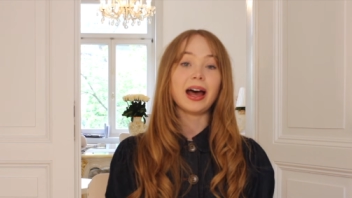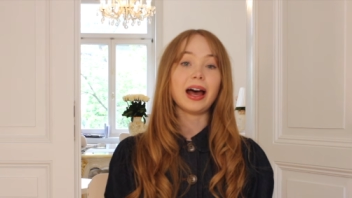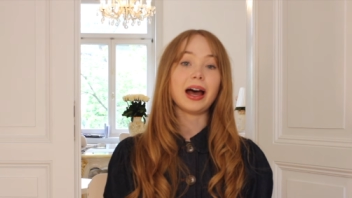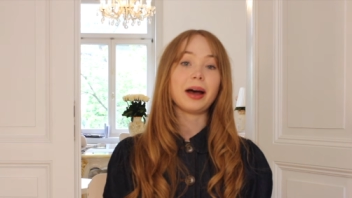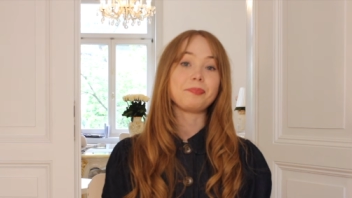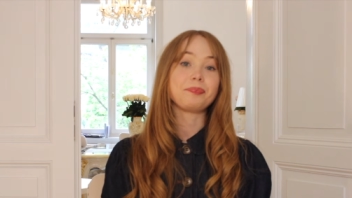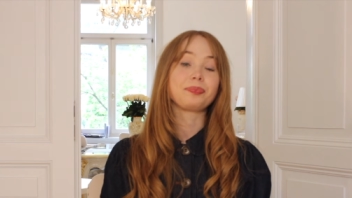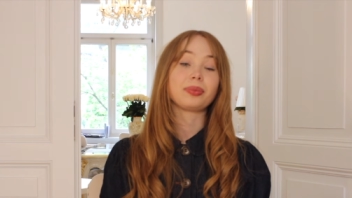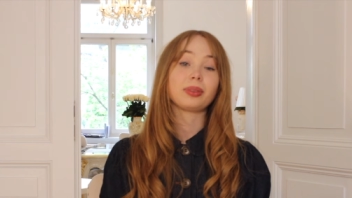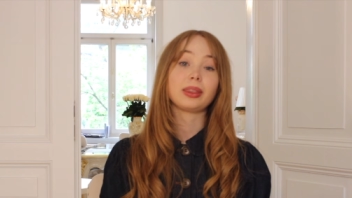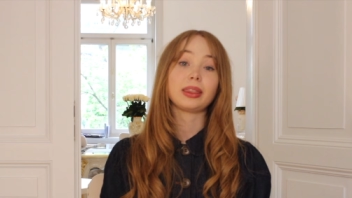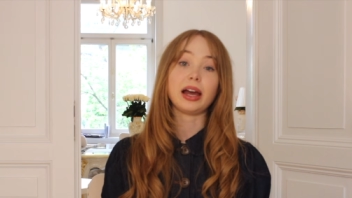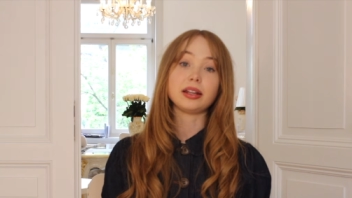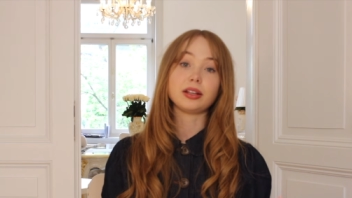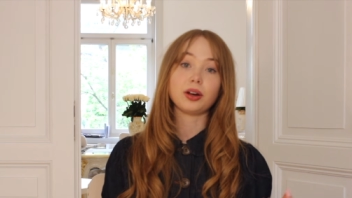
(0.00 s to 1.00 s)

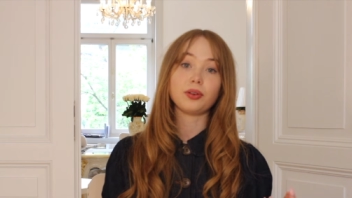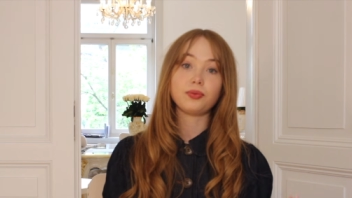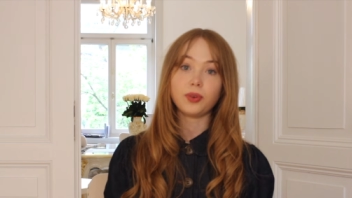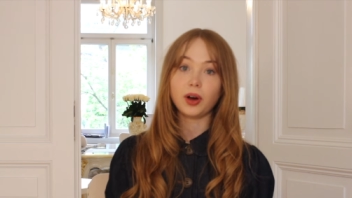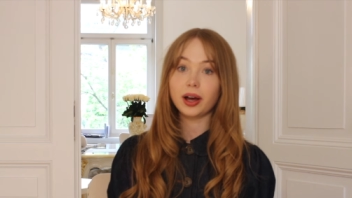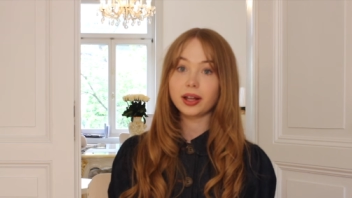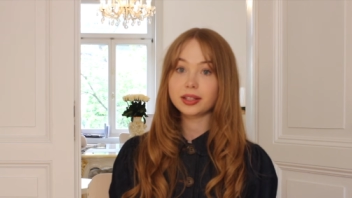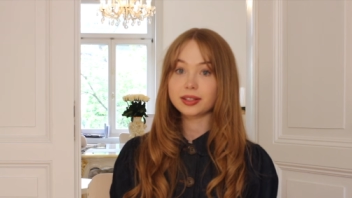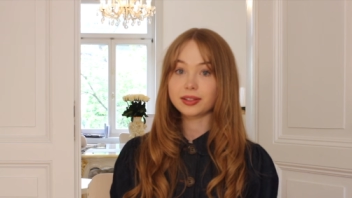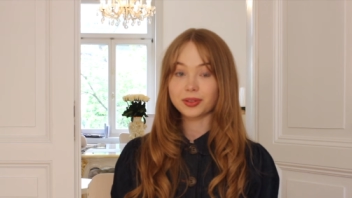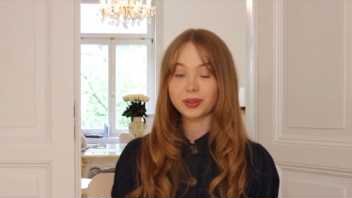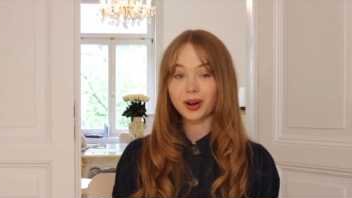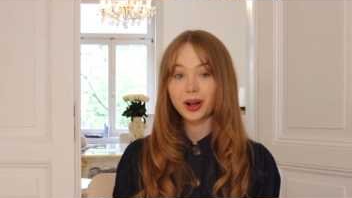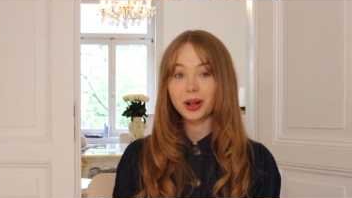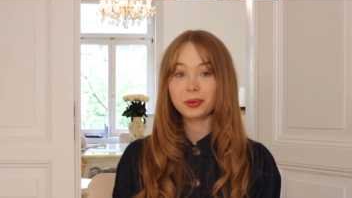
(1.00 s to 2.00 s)
That thoughts
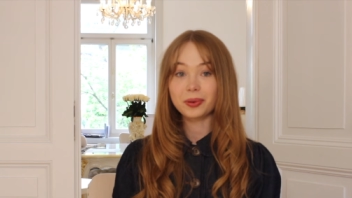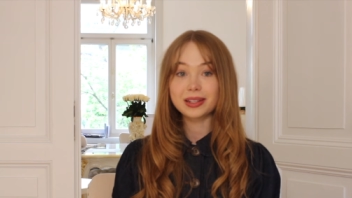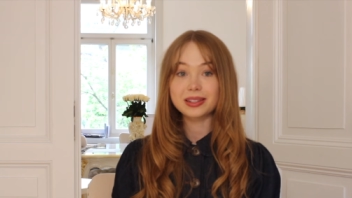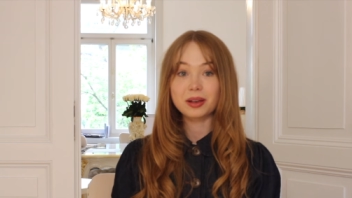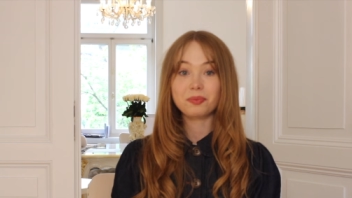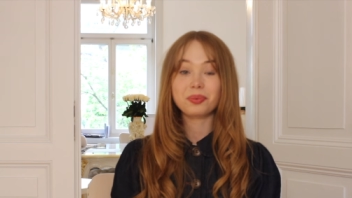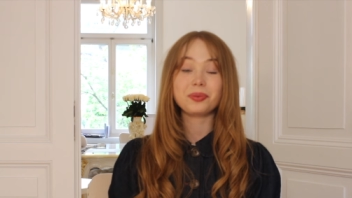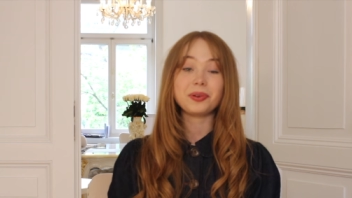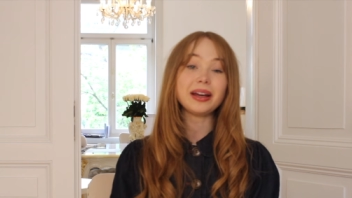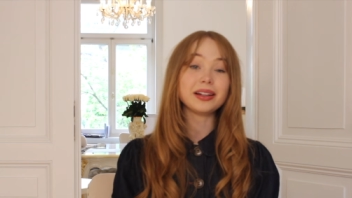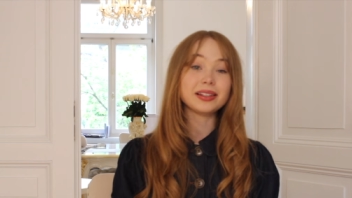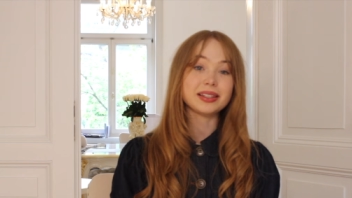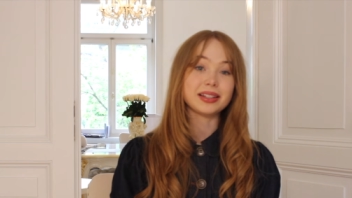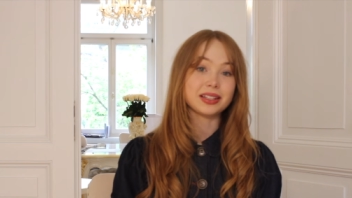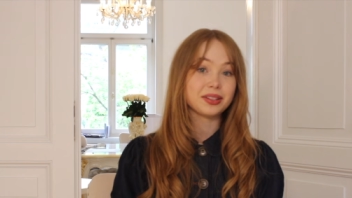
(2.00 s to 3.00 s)
don't always
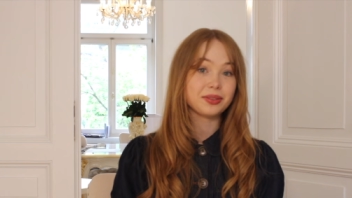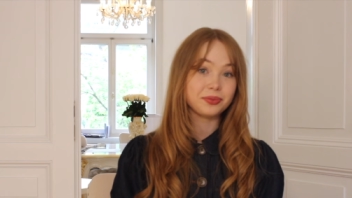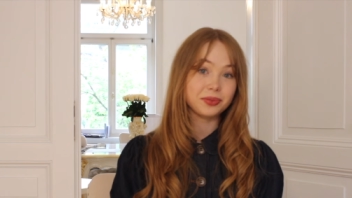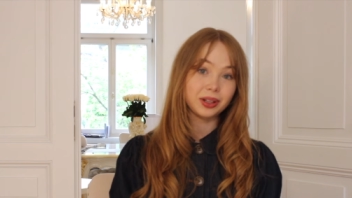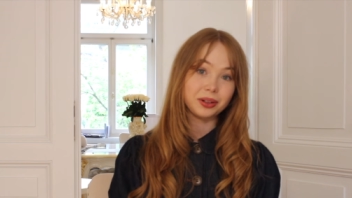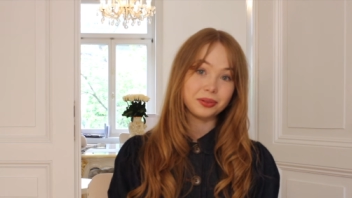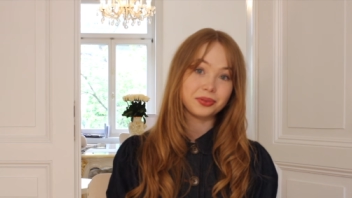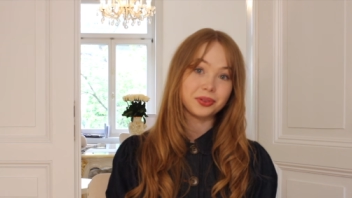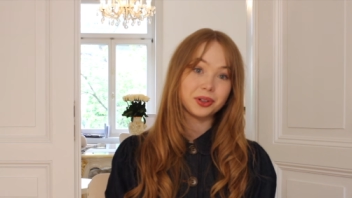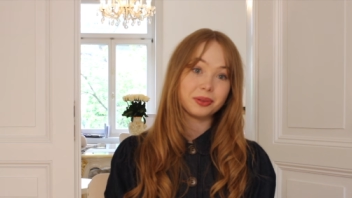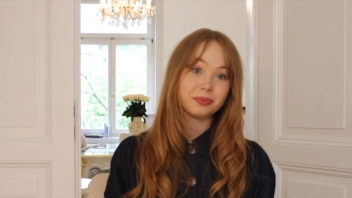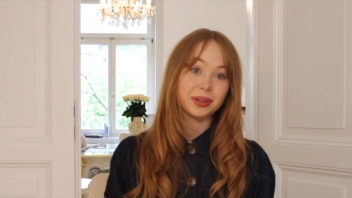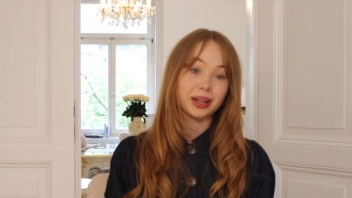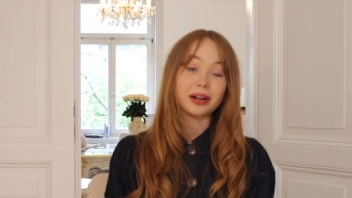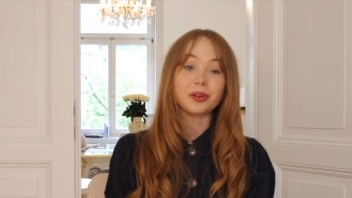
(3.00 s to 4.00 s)
pre-exist fully
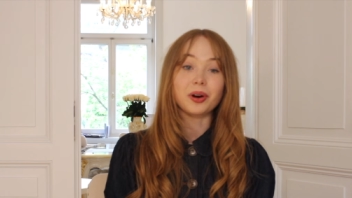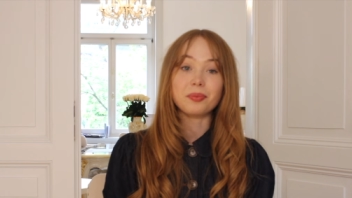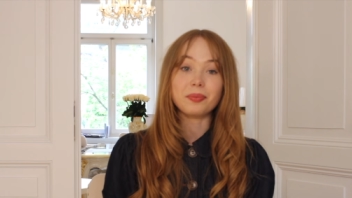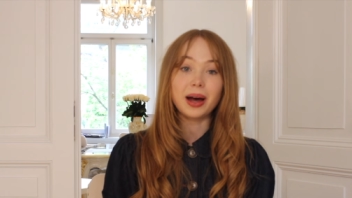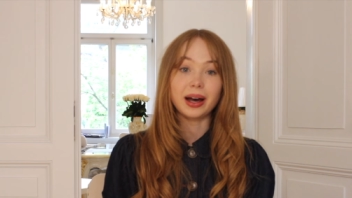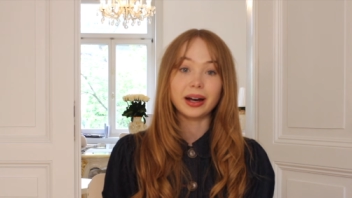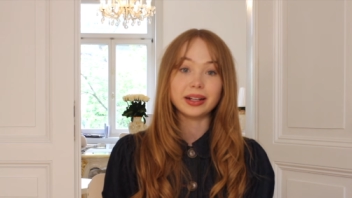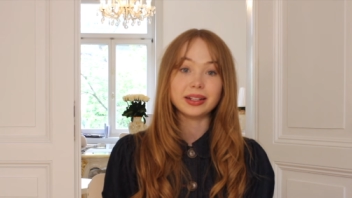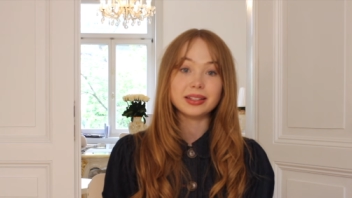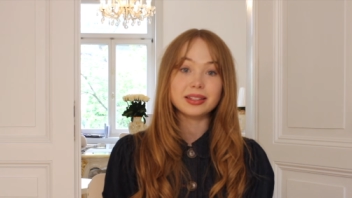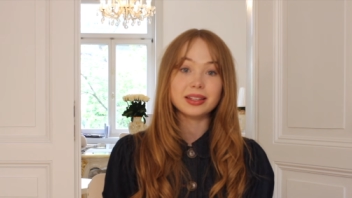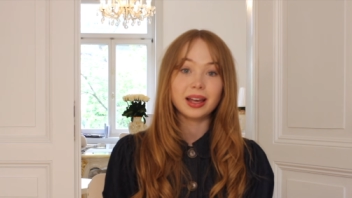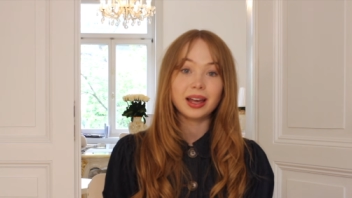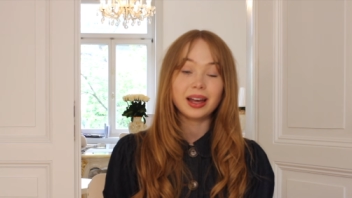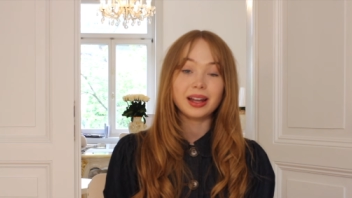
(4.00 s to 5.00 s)
formed in our minds.